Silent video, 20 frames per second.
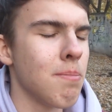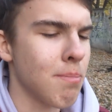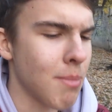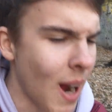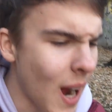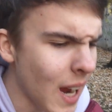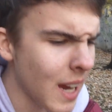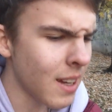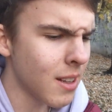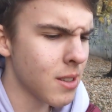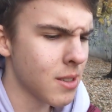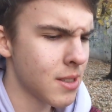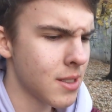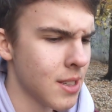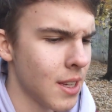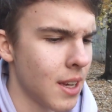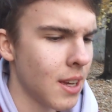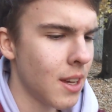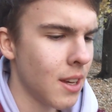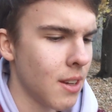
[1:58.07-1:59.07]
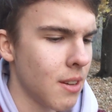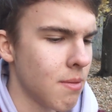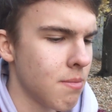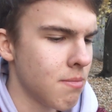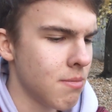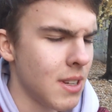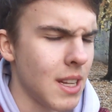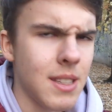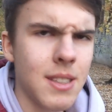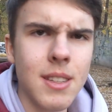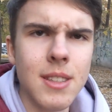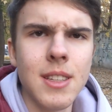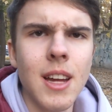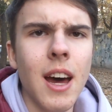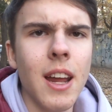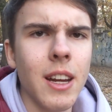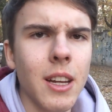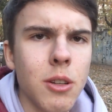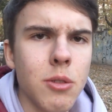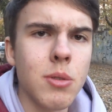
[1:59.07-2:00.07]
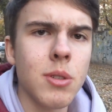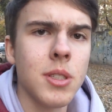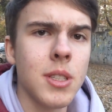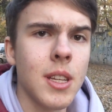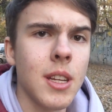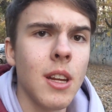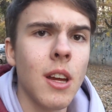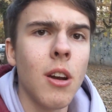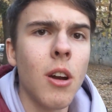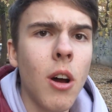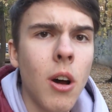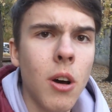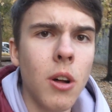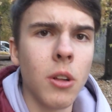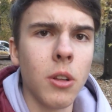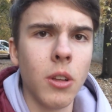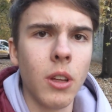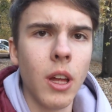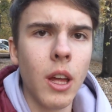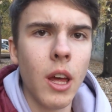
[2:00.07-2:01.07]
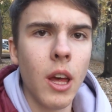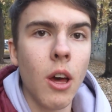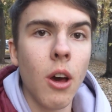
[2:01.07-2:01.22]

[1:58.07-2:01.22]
miles? This is not interesting at all.